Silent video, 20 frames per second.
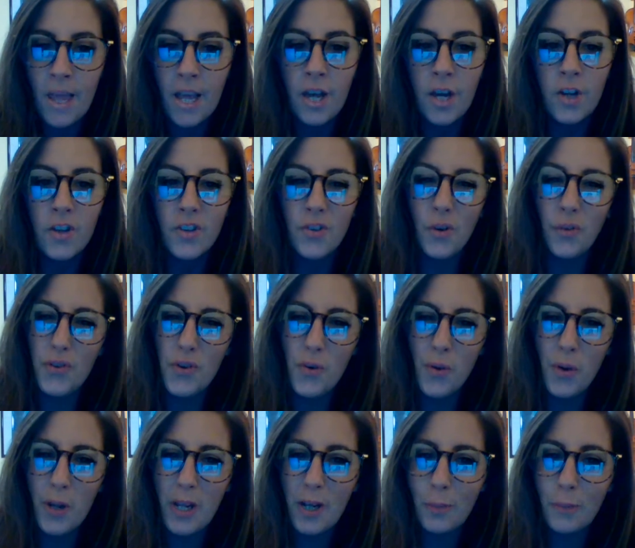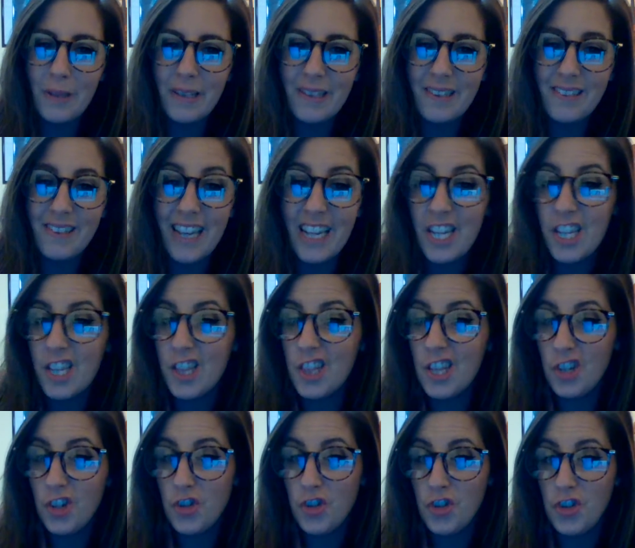So if you hear me say the
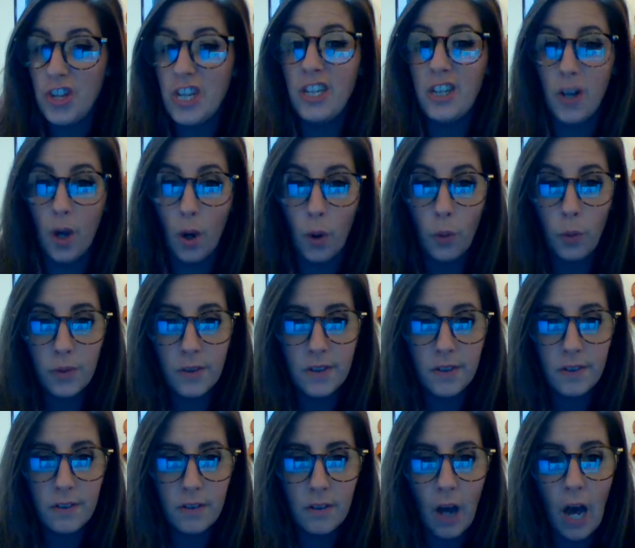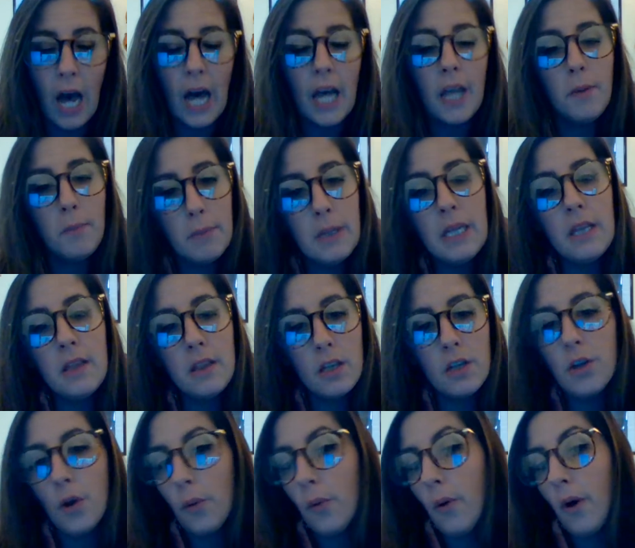G note, I mean the
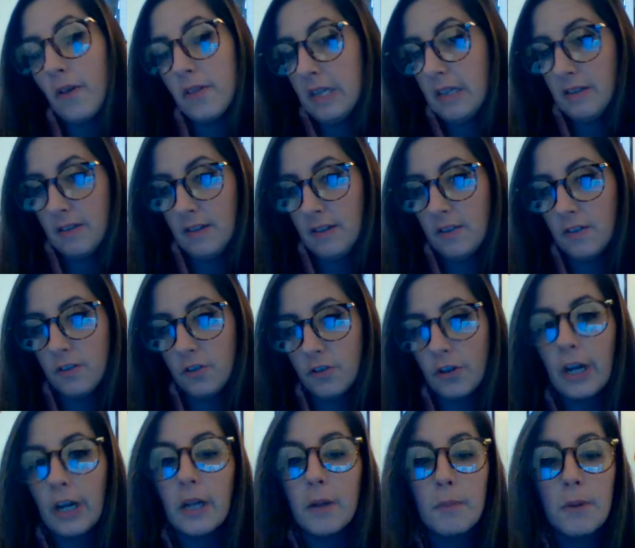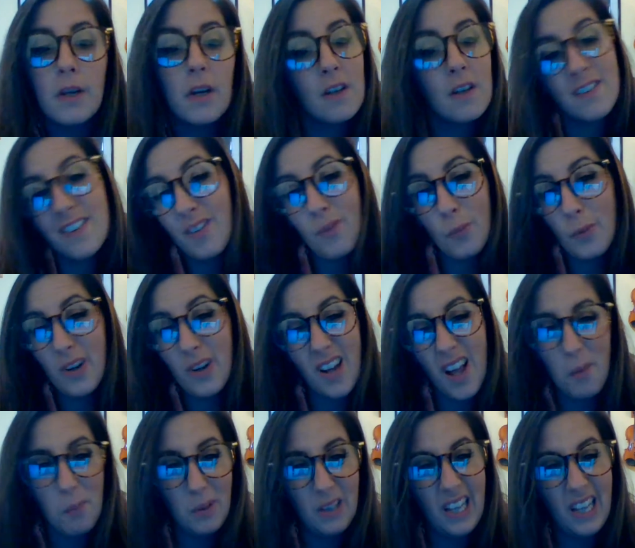note on the D string because we're
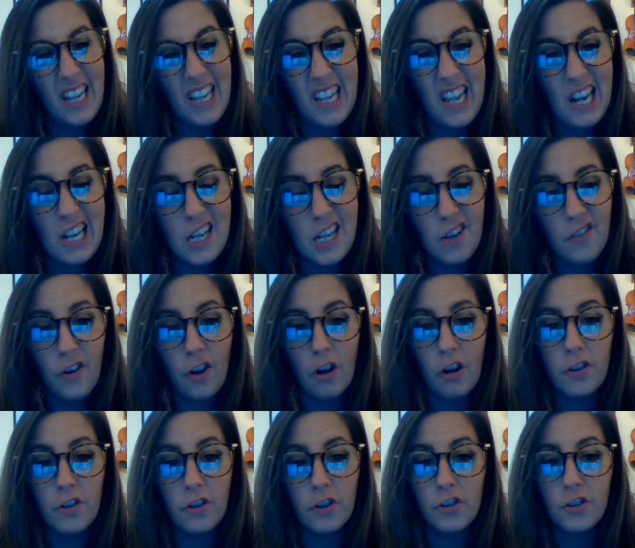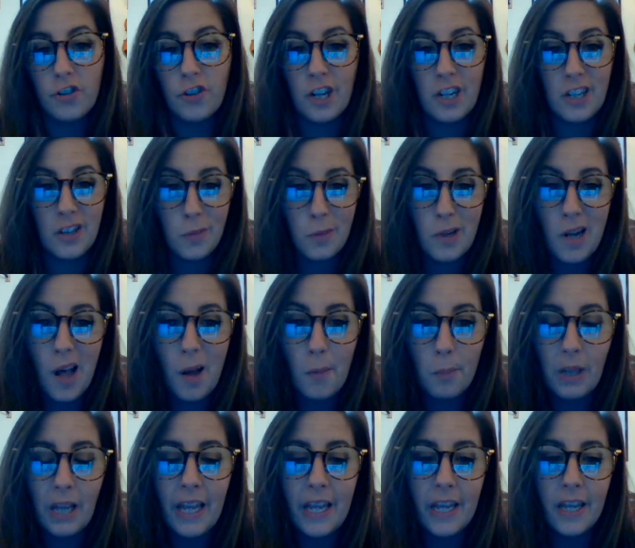not playing any of our other strings. We're not
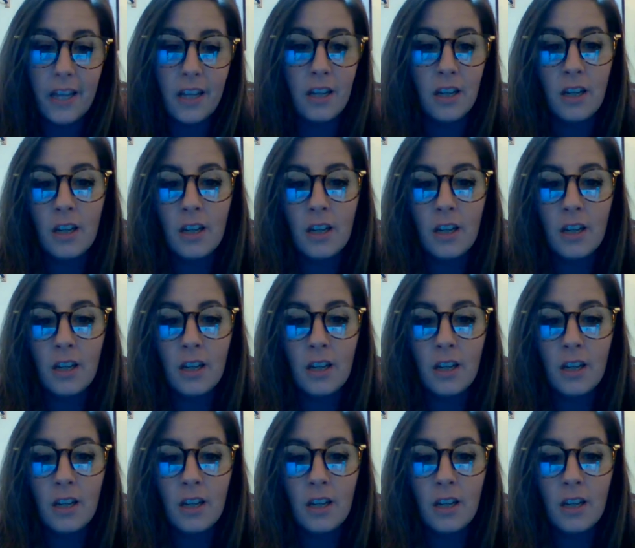playing